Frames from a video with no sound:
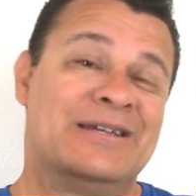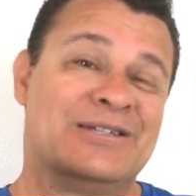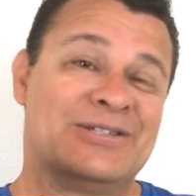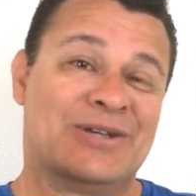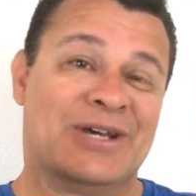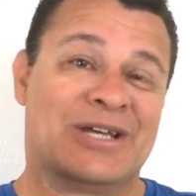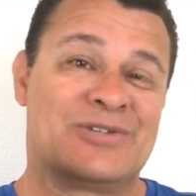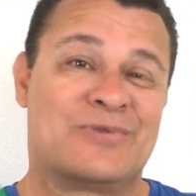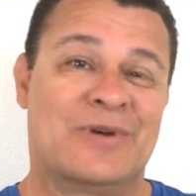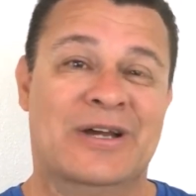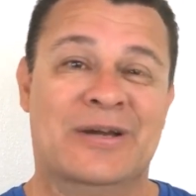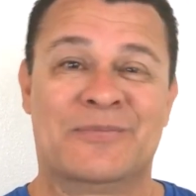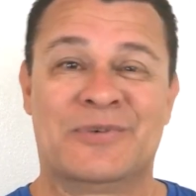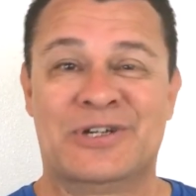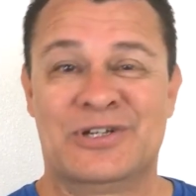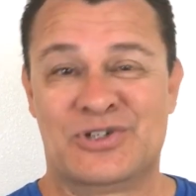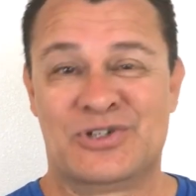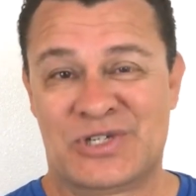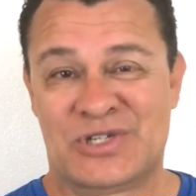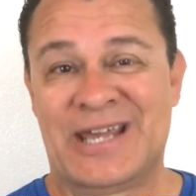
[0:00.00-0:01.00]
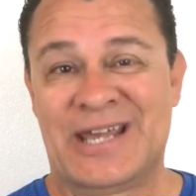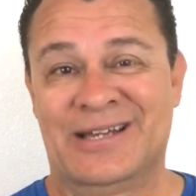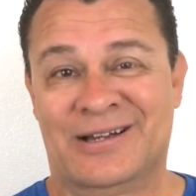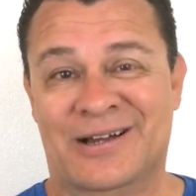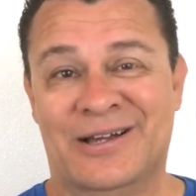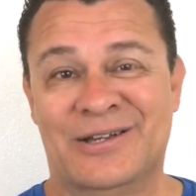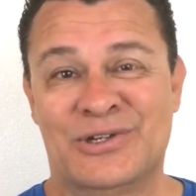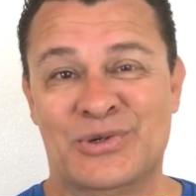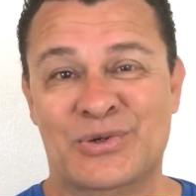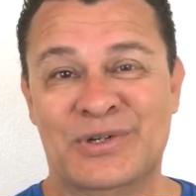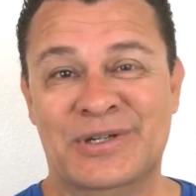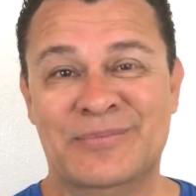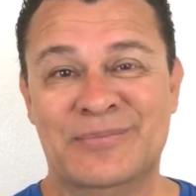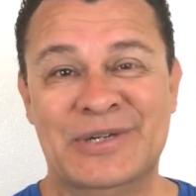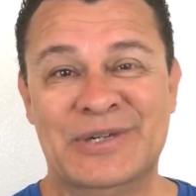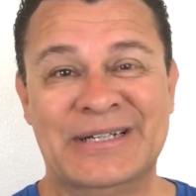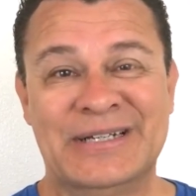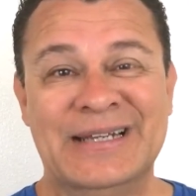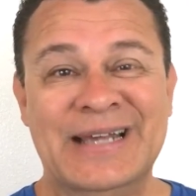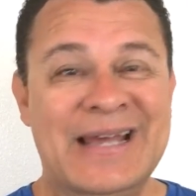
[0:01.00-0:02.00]
So that's why I'm going to just hang on to it.
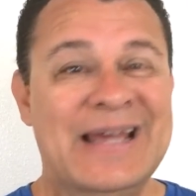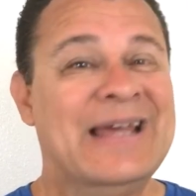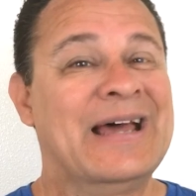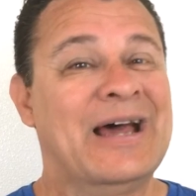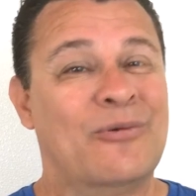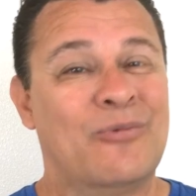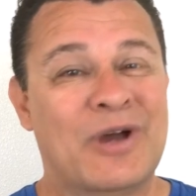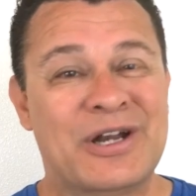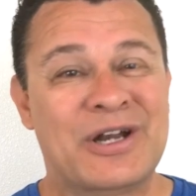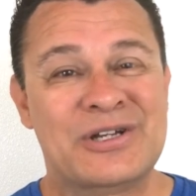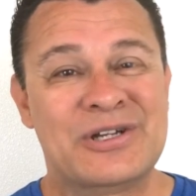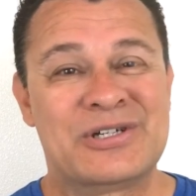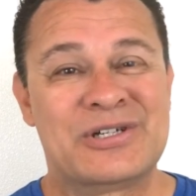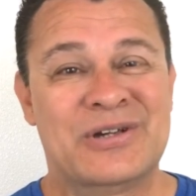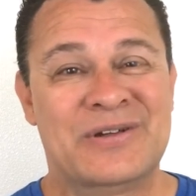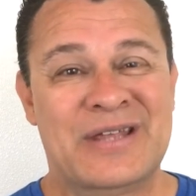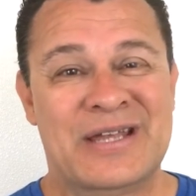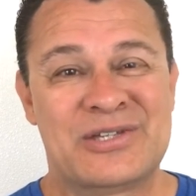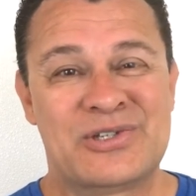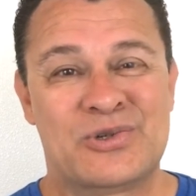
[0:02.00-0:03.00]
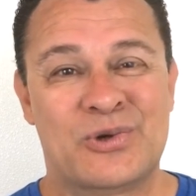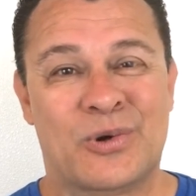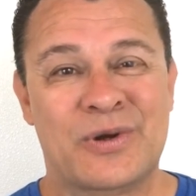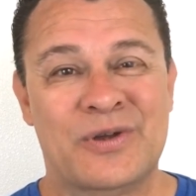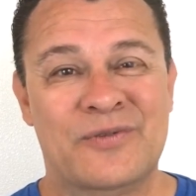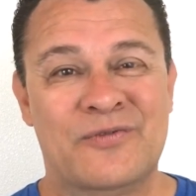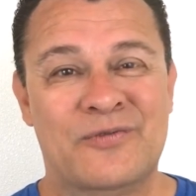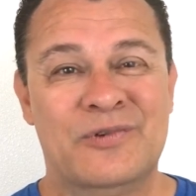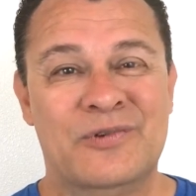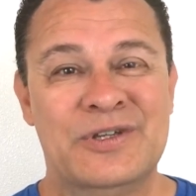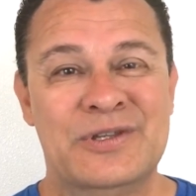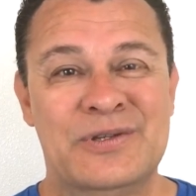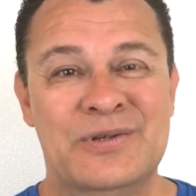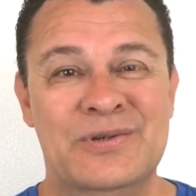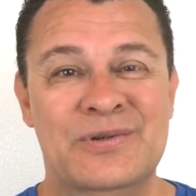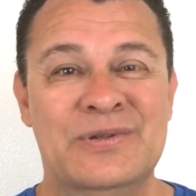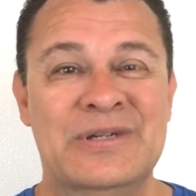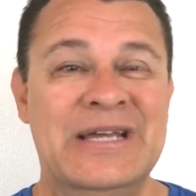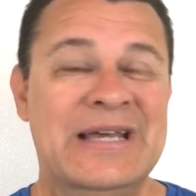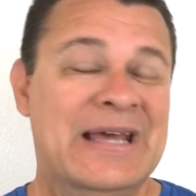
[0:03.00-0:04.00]
But I wanted to share that story with
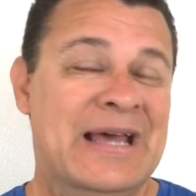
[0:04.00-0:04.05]
you.